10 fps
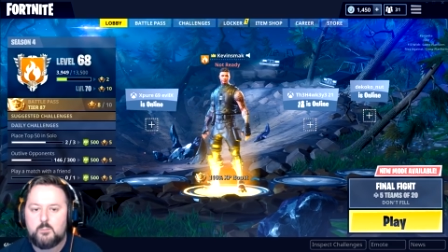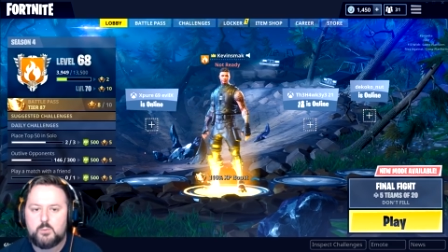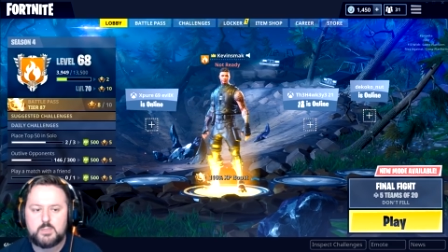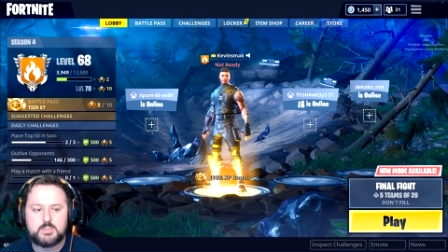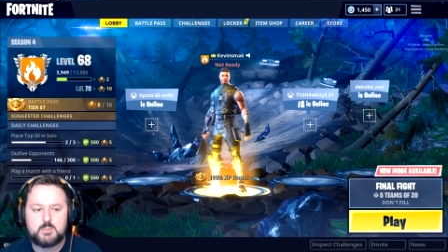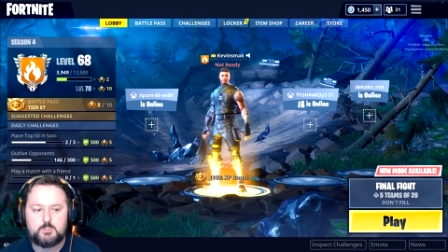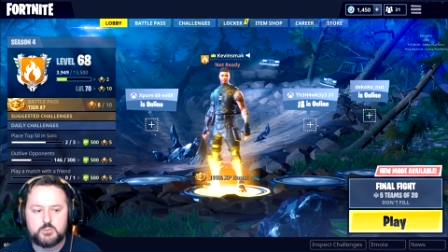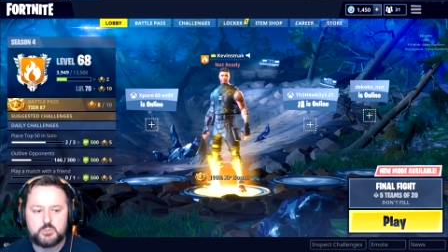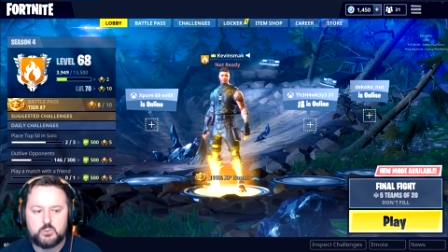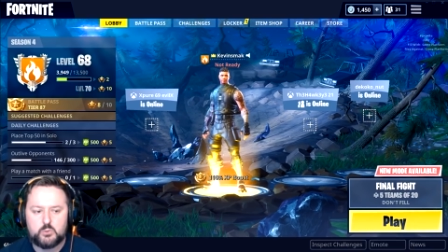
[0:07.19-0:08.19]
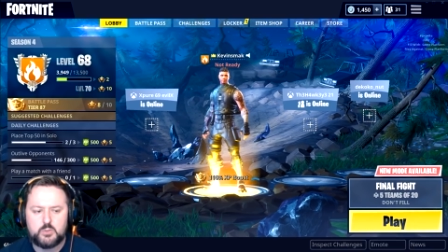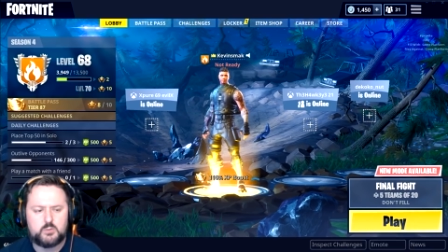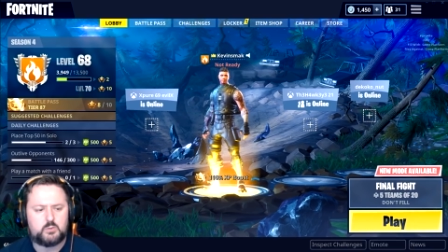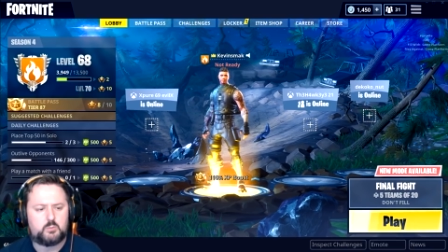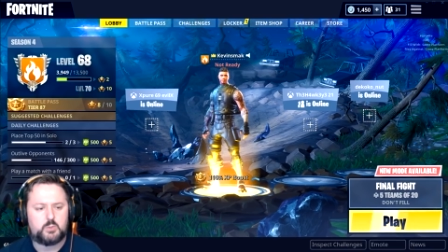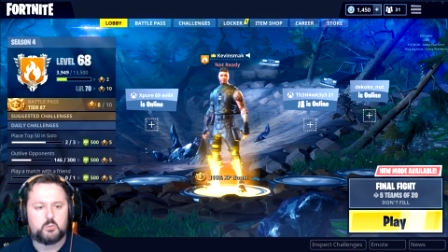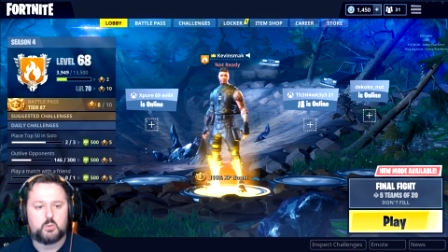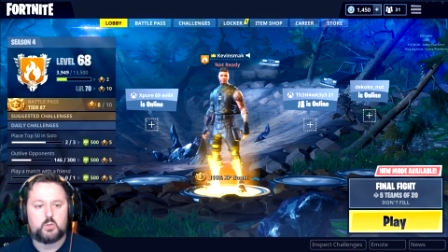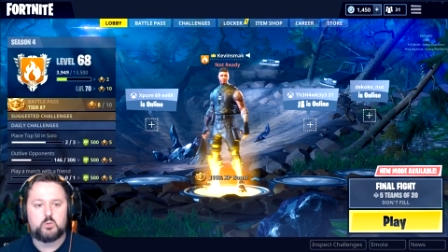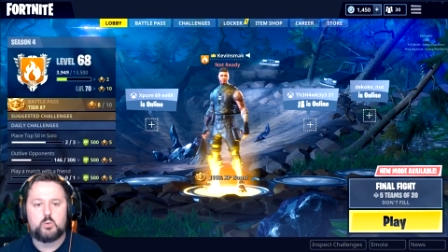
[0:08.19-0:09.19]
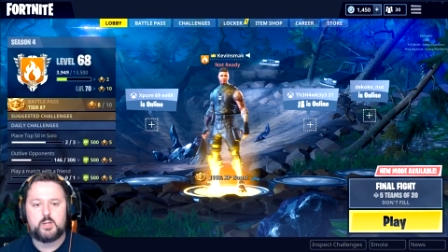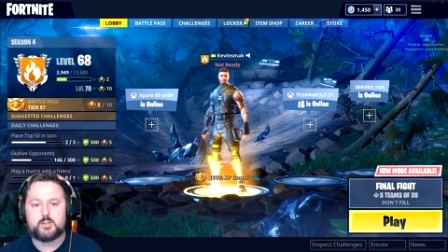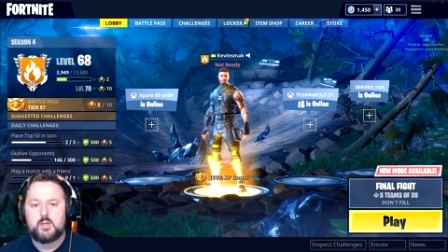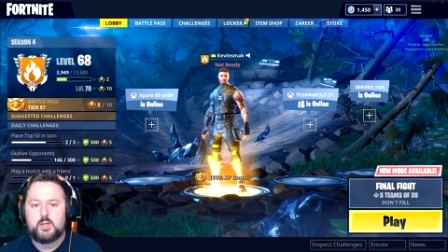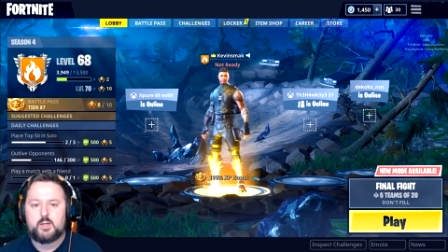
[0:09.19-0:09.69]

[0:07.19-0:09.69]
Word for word: Pretty simple tutorial, it'll be real quick.